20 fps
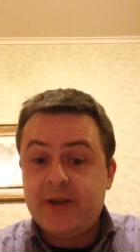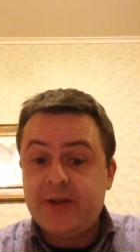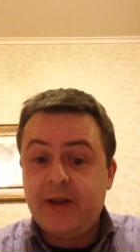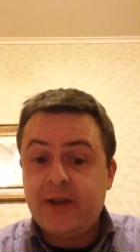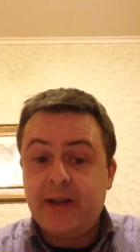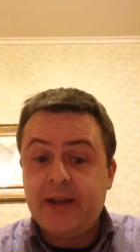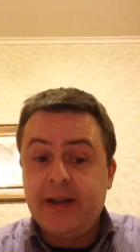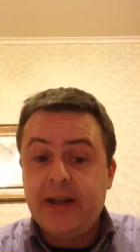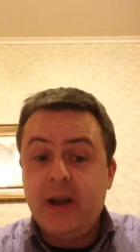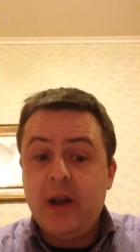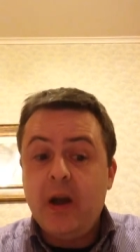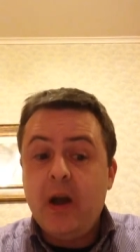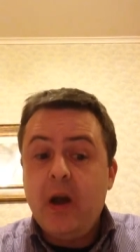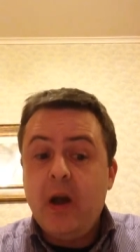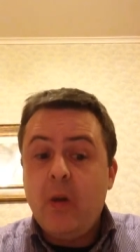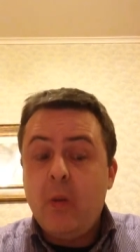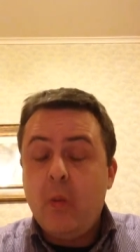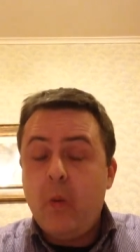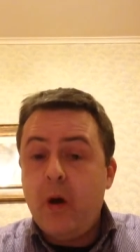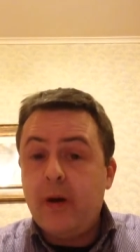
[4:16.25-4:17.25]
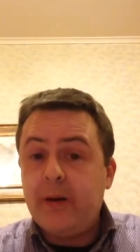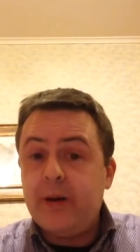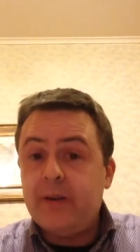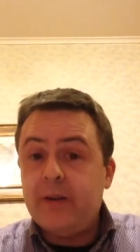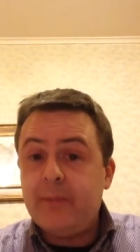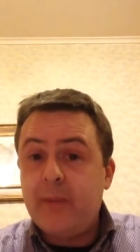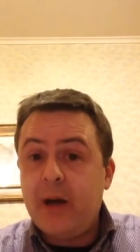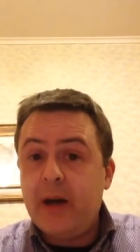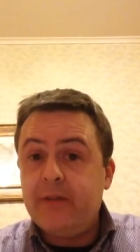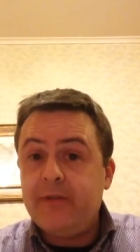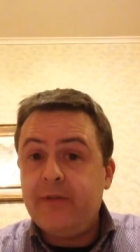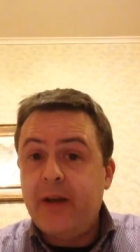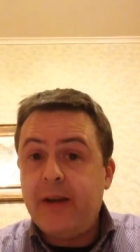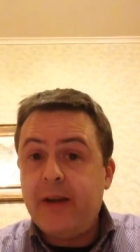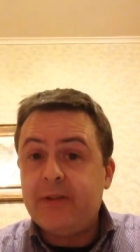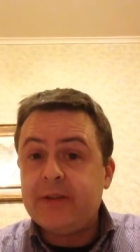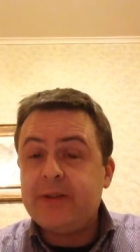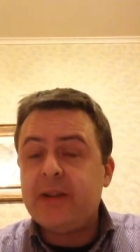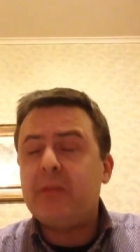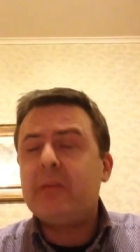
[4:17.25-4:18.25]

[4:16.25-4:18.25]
It's certainly one of my favourites.